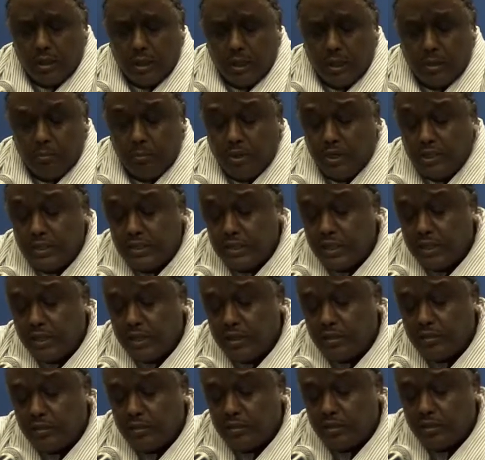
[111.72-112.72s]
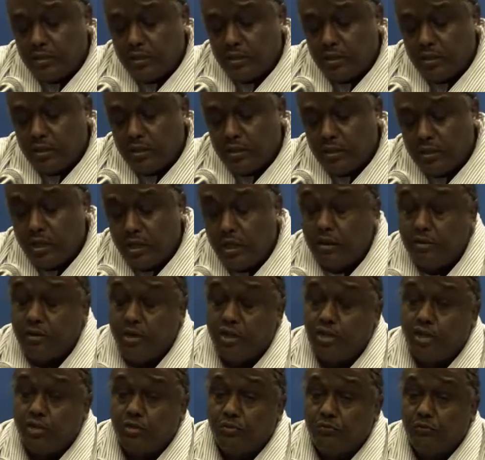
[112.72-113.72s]
And my second
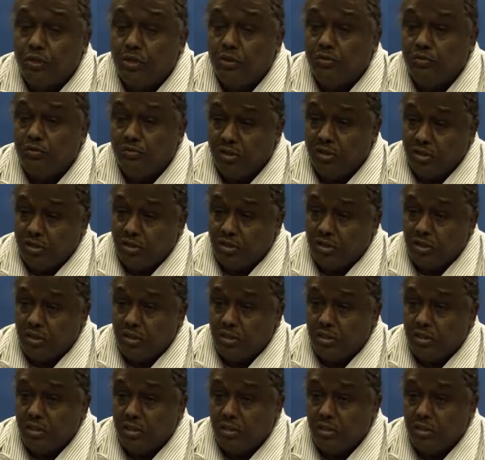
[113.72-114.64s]
declaration of interest,